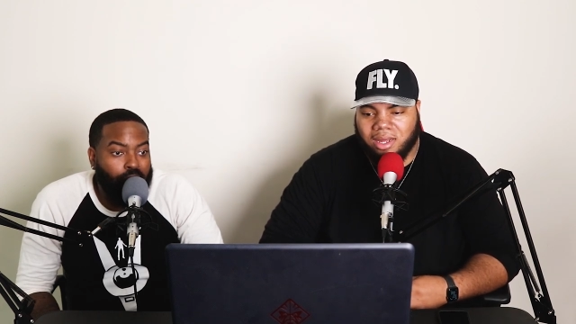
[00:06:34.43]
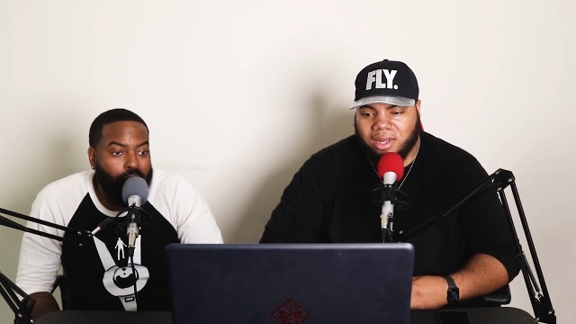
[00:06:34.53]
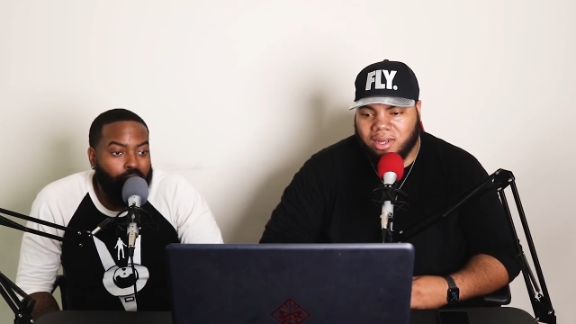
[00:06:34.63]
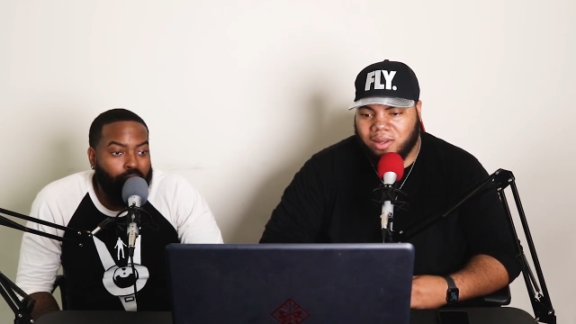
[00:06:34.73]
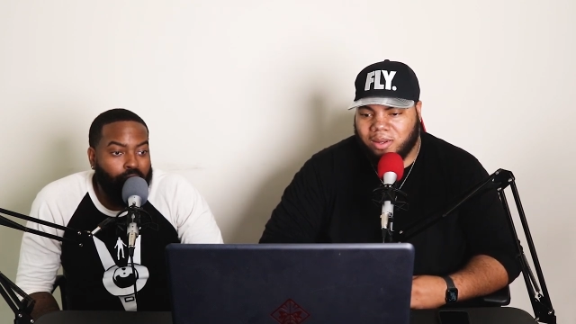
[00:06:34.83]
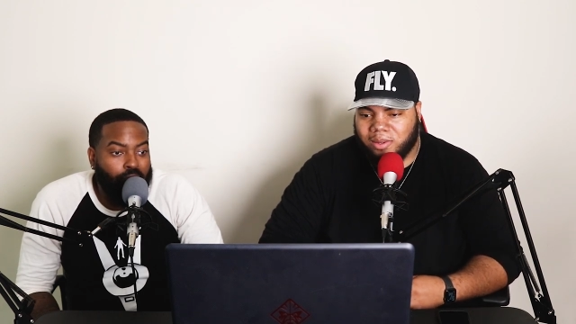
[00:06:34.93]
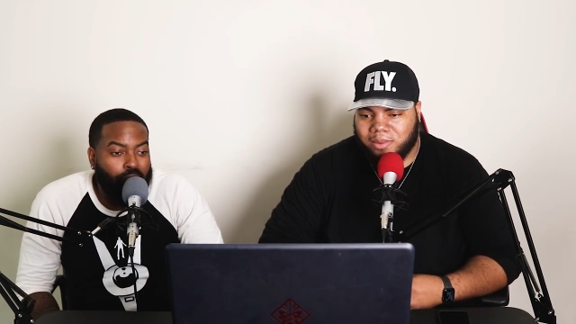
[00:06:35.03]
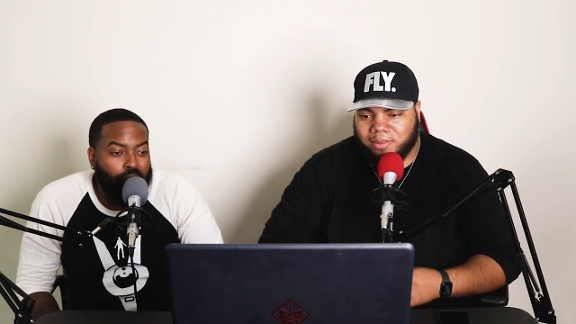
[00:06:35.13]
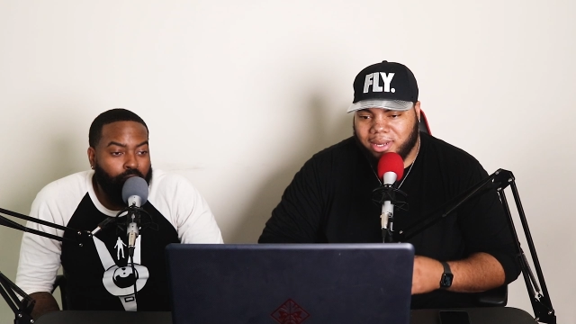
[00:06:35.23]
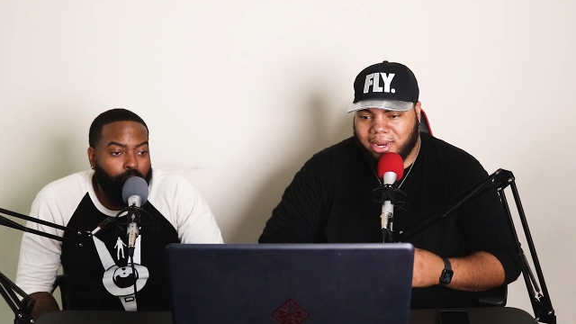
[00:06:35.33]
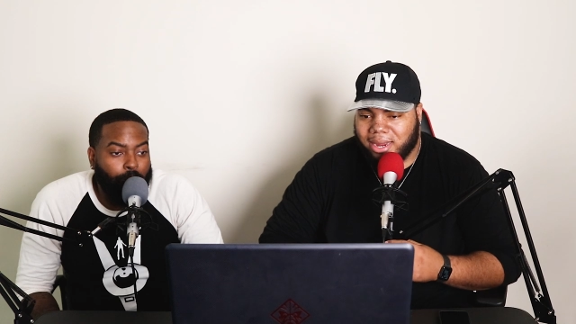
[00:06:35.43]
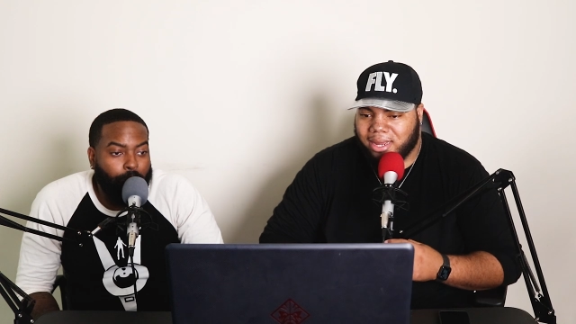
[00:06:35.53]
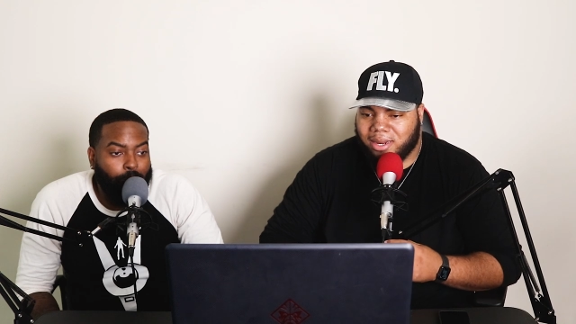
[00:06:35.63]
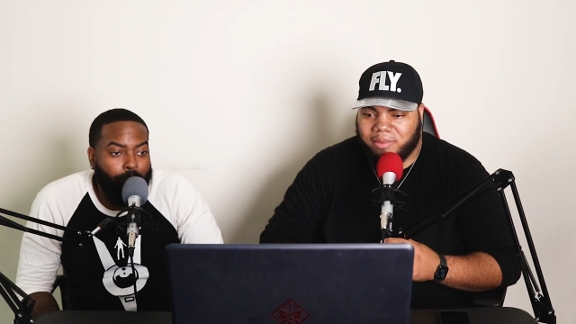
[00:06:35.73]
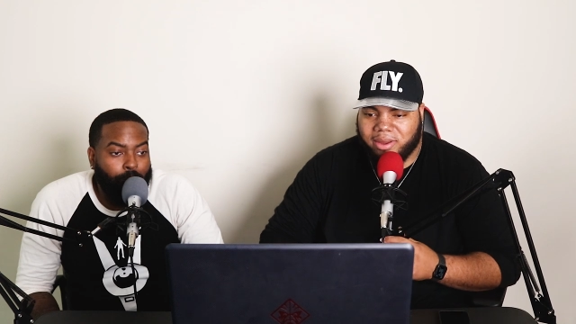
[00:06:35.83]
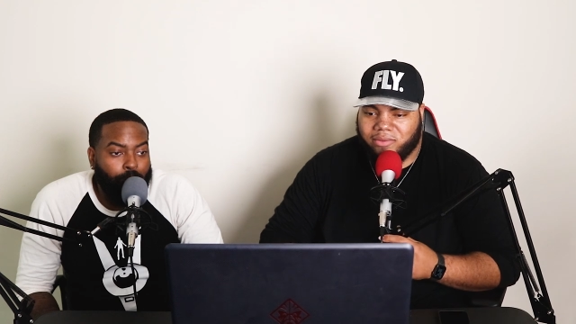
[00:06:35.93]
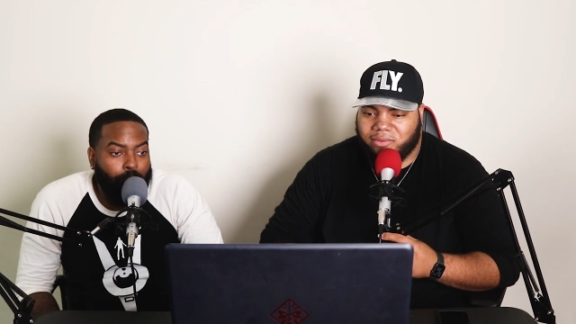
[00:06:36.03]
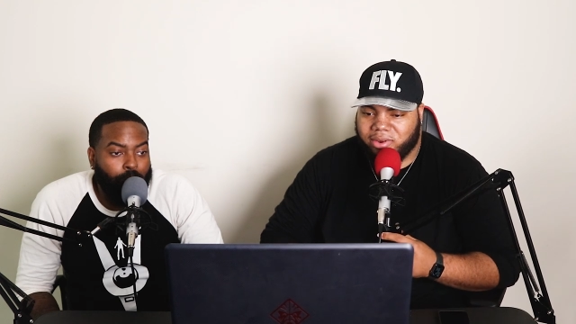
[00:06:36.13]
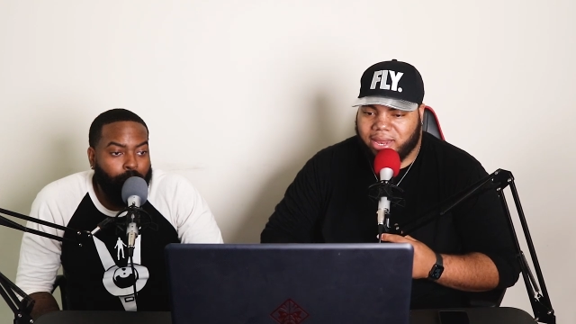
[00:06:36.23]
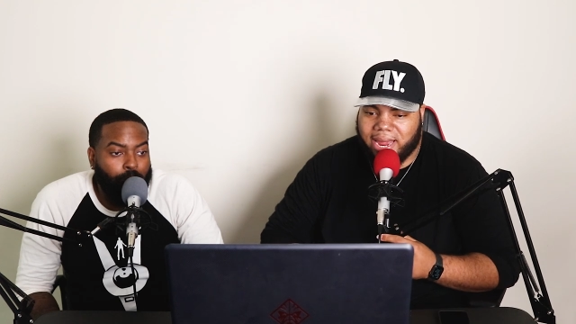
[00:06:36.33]
Speaker 1: um, and that could have been
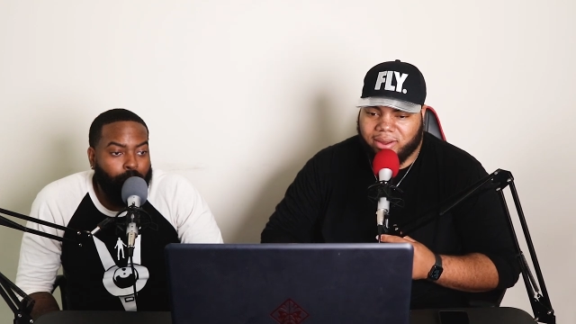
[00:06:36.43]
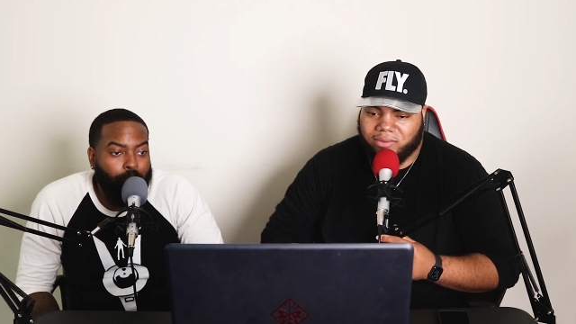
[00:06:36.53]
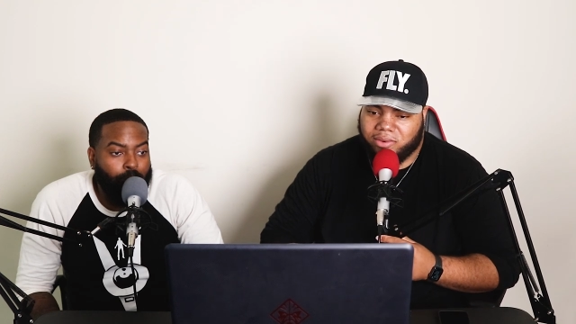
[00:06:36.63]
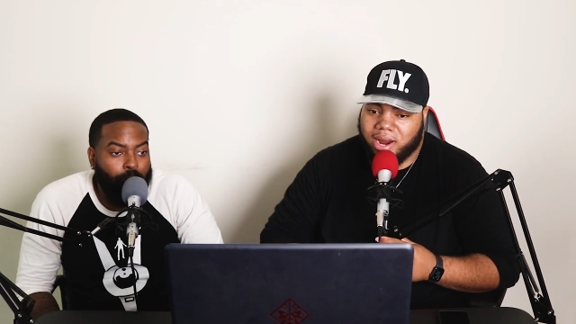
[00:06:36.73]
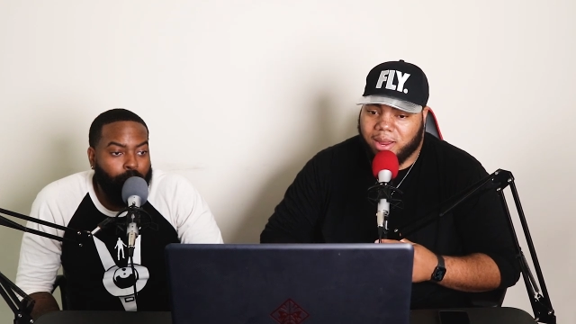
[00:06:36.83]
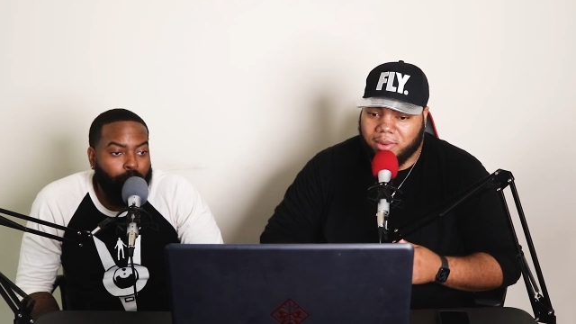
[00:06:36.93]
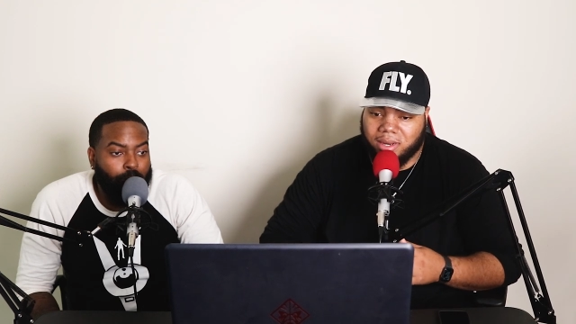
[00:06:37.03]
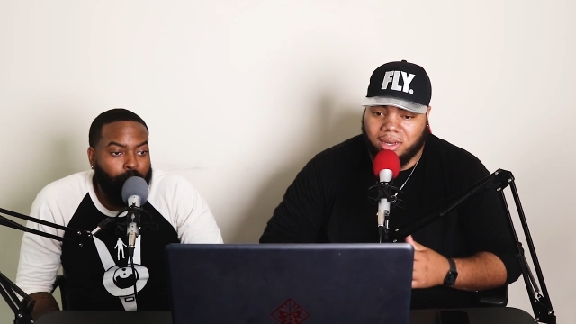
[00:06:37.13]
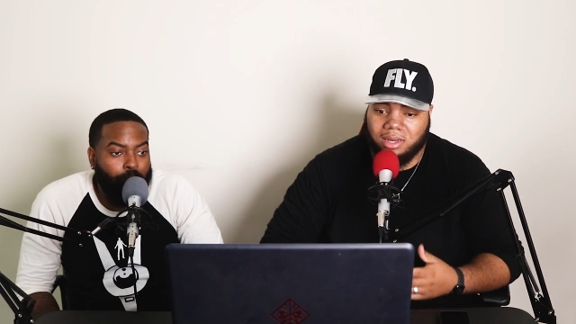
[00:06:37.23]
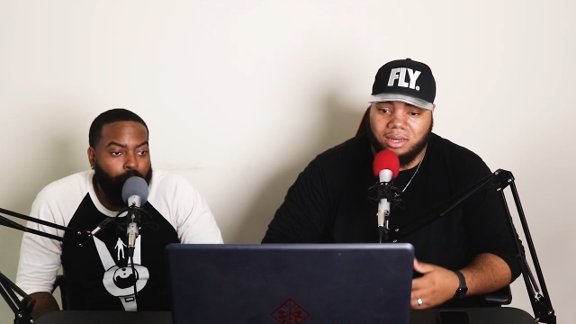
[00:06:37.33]
for lack of rhyming